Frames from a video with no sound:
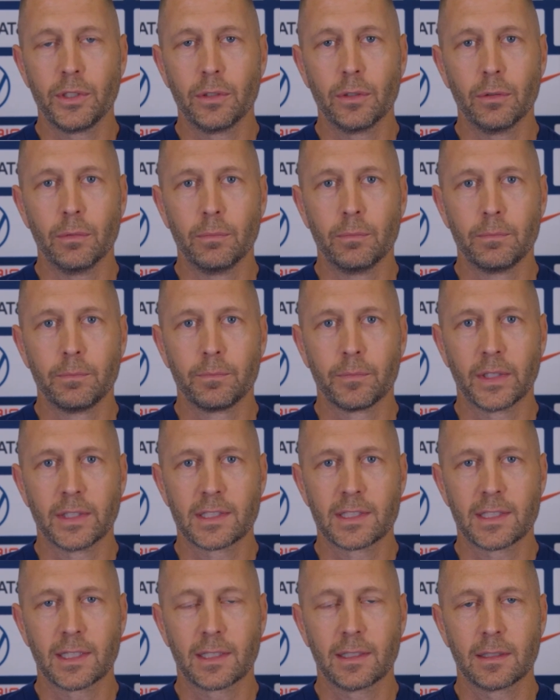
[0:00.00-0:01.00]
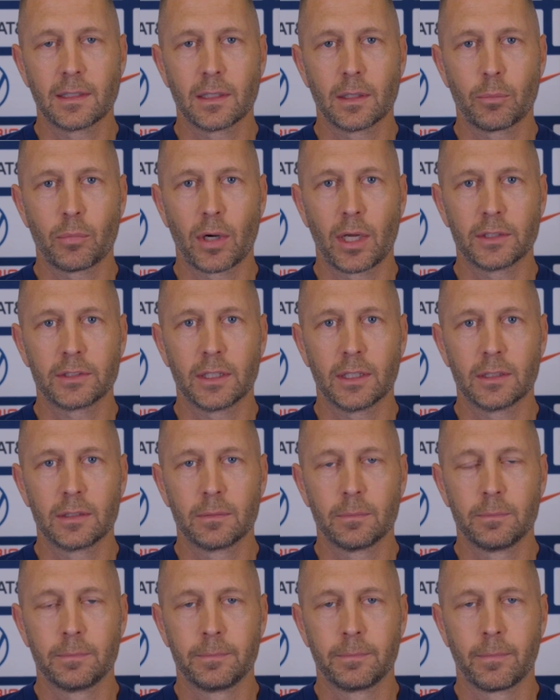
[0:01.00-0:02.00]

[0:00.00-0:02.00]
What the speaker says: do and sticking to the process.